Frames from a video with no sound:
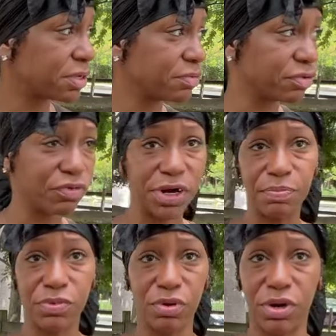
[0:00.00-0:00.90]

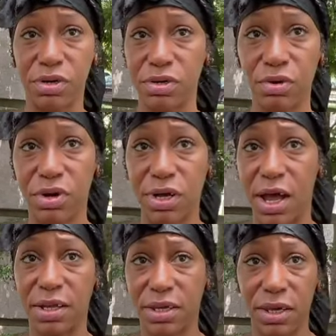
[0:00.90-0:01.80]
raped or
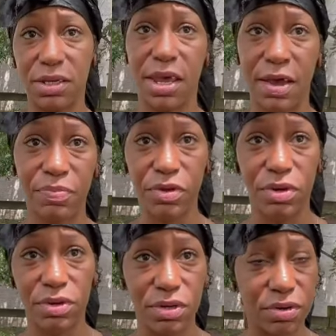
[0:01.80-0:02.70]
got kidnapped
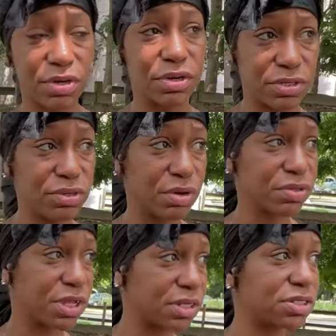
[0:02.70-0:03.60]
or you know,
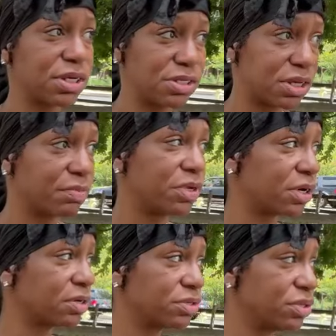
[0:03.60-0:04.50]
things they tell me,
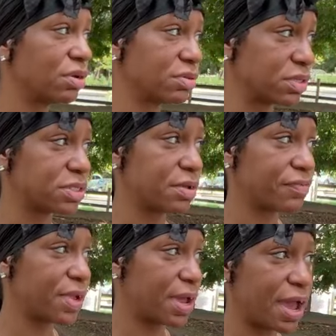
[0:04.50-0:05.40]
they're, you know,
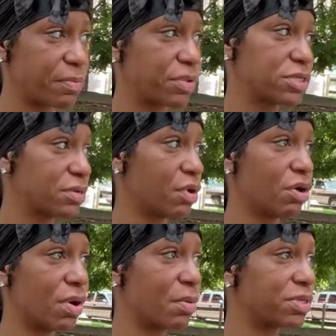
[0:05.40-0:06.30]
stuff that happened to them.
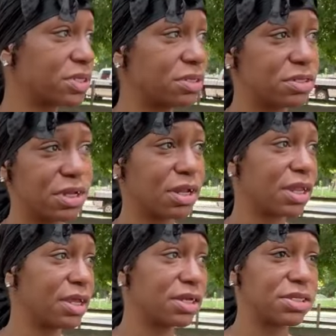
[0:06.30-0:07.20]
Oh, I was in
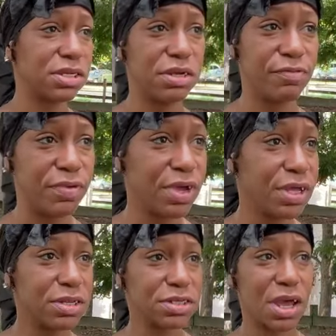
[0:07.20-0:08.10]
Atlantic City.
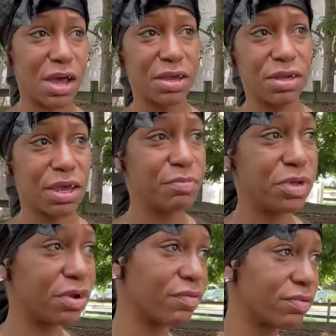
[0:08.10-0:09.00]
This guy had me
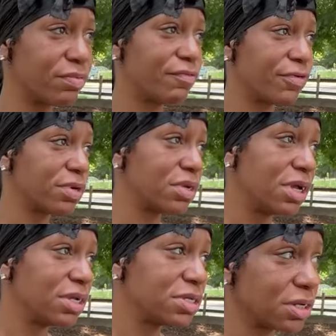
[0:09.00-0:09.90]
in the room for
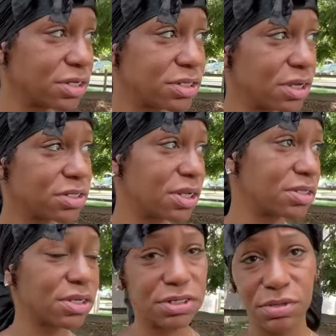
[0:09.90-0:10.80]
such and such, such and
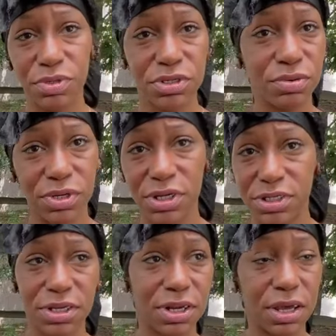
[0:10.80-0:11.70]
such. He was doing
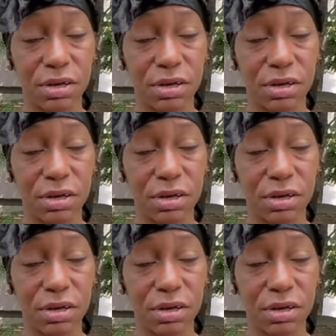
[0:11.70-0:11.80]
this and that.